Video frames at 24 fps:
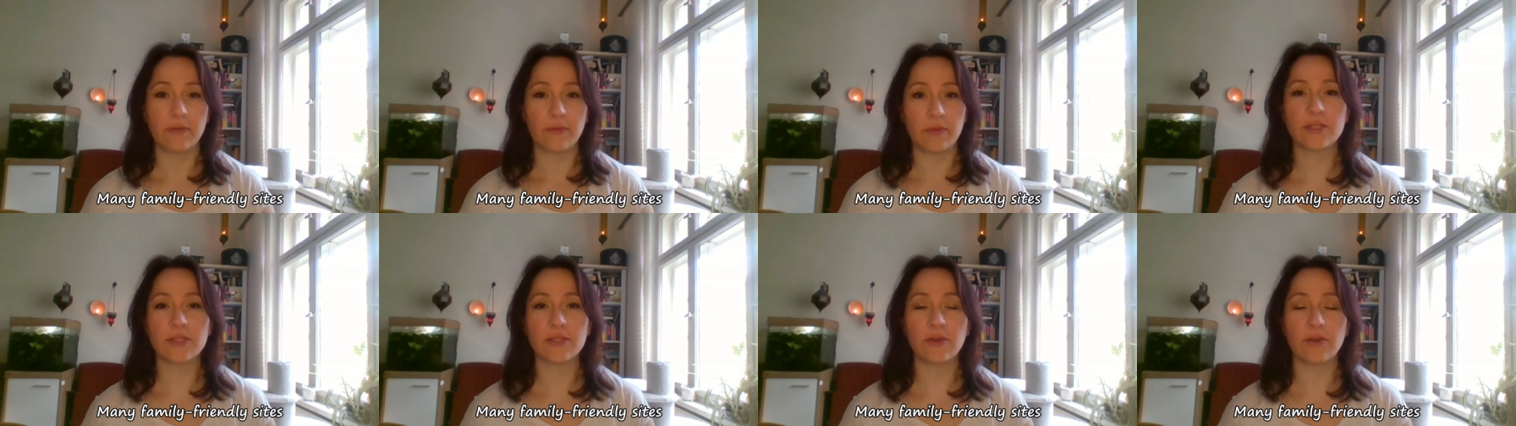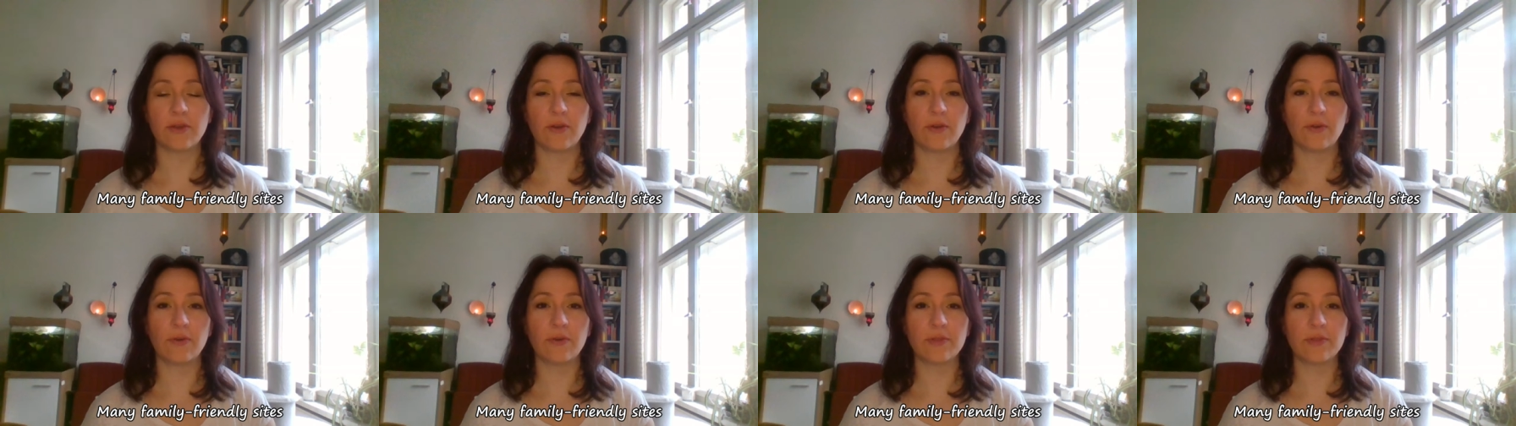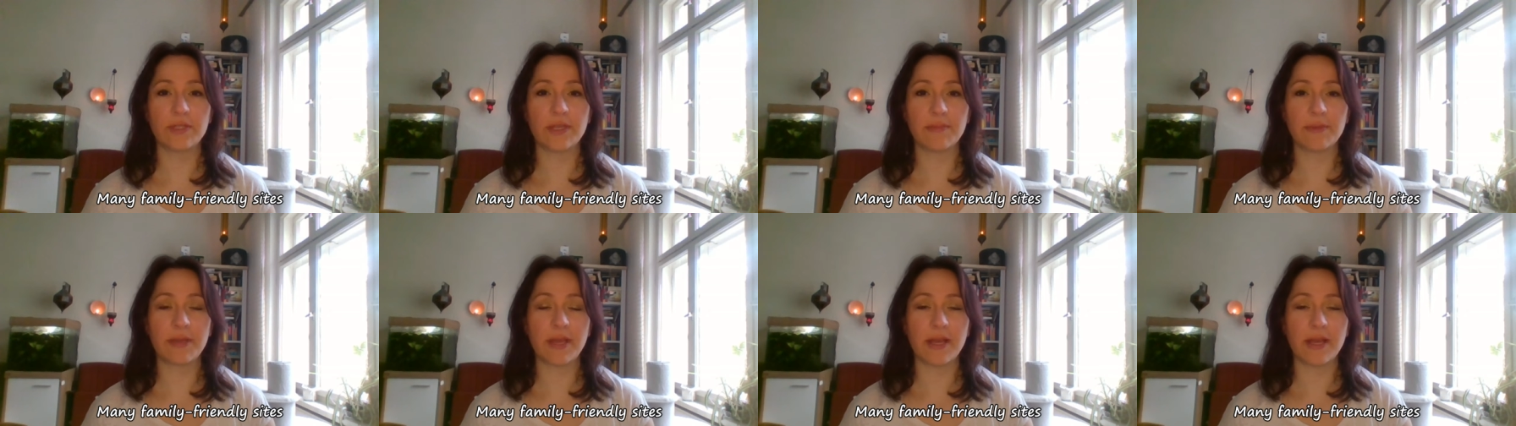So
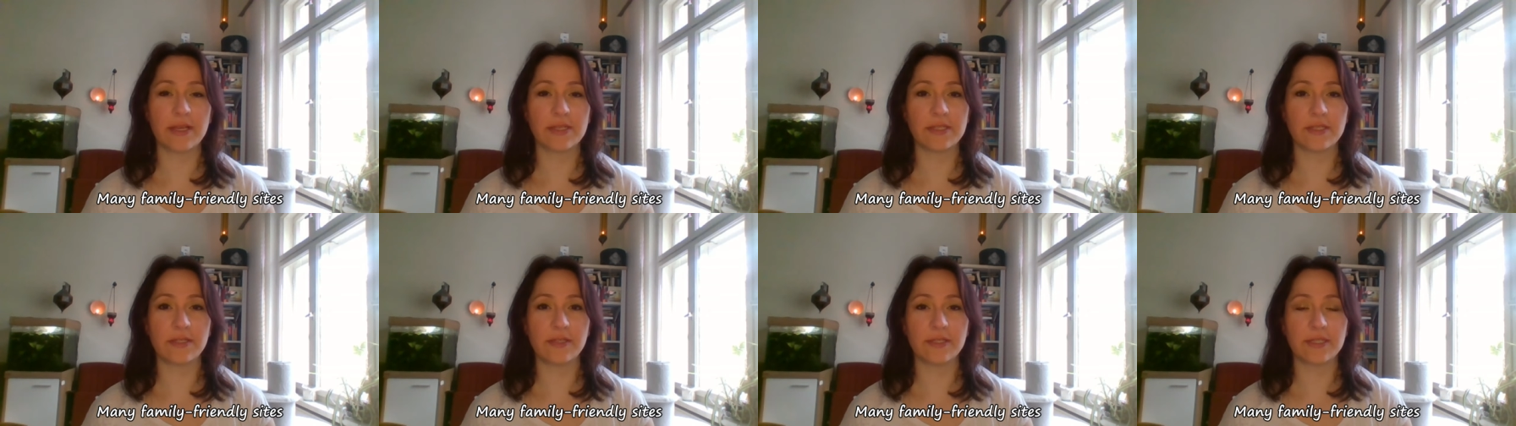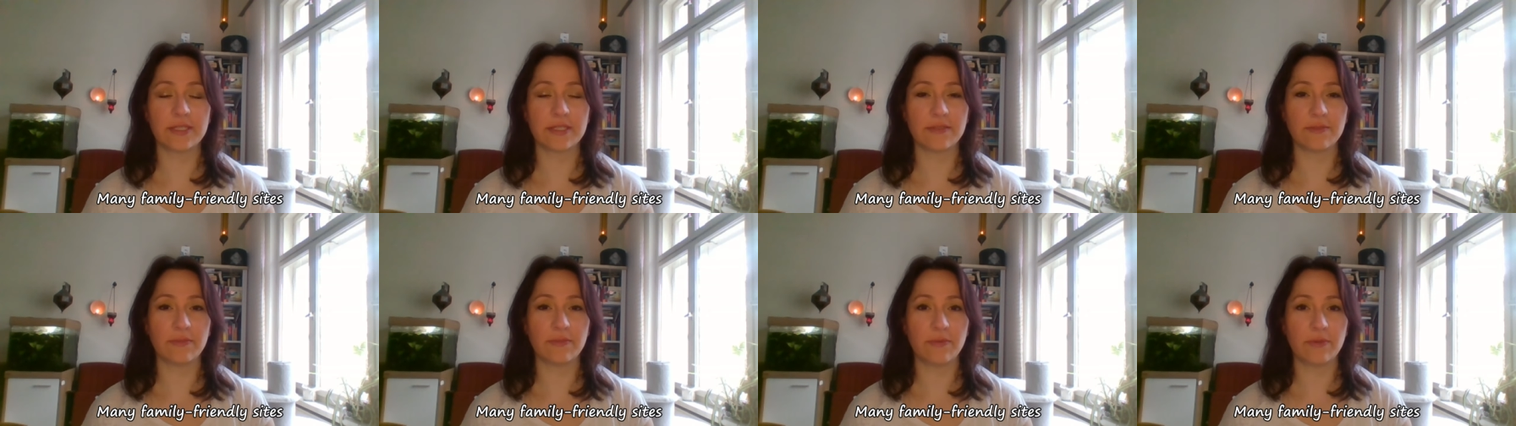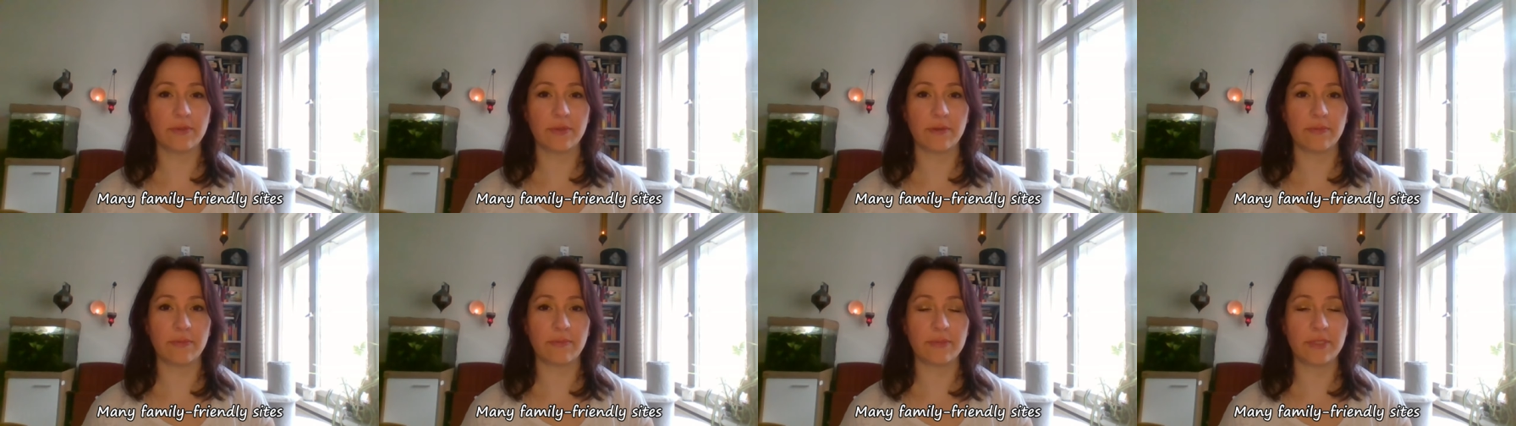some castles
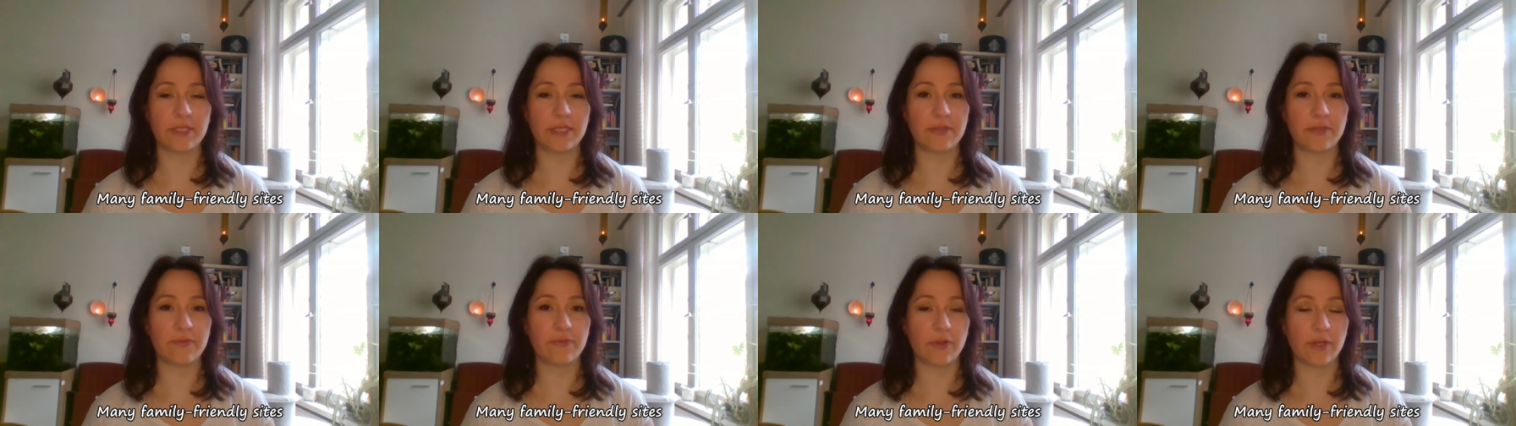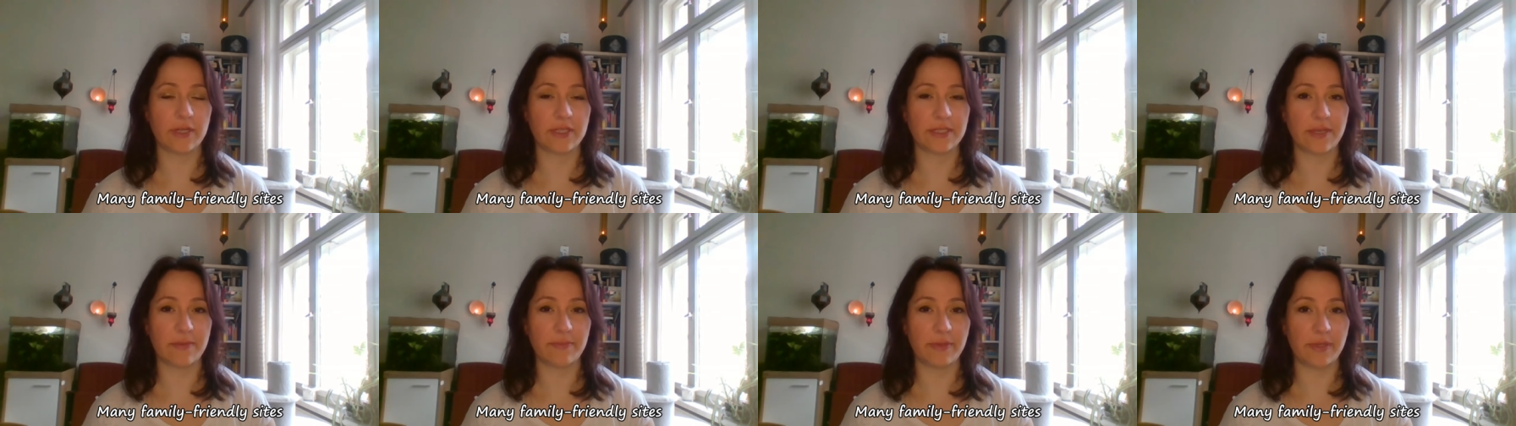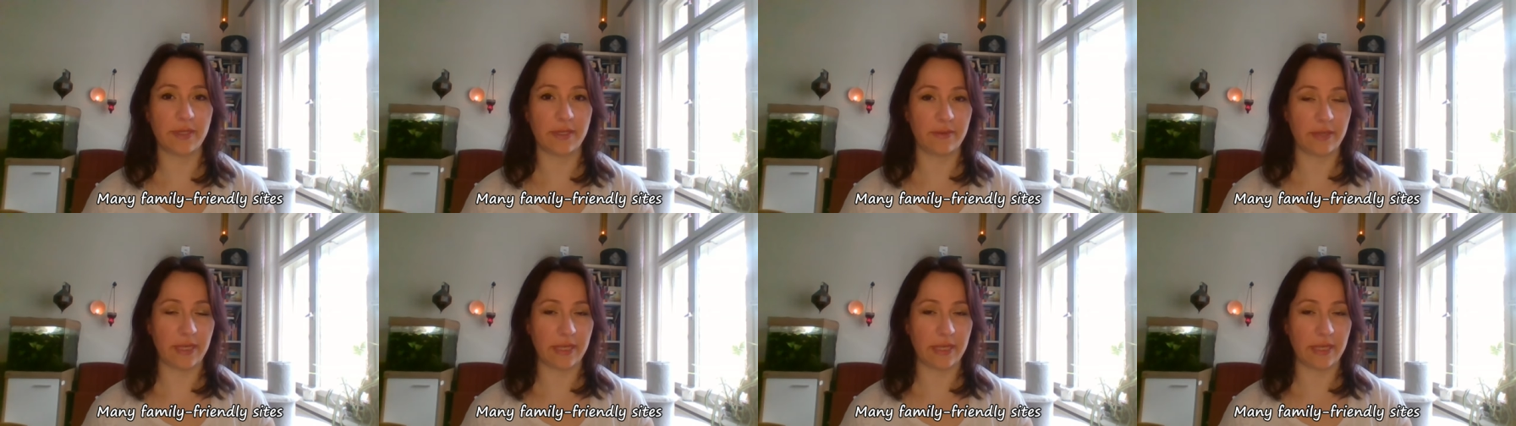did, for example,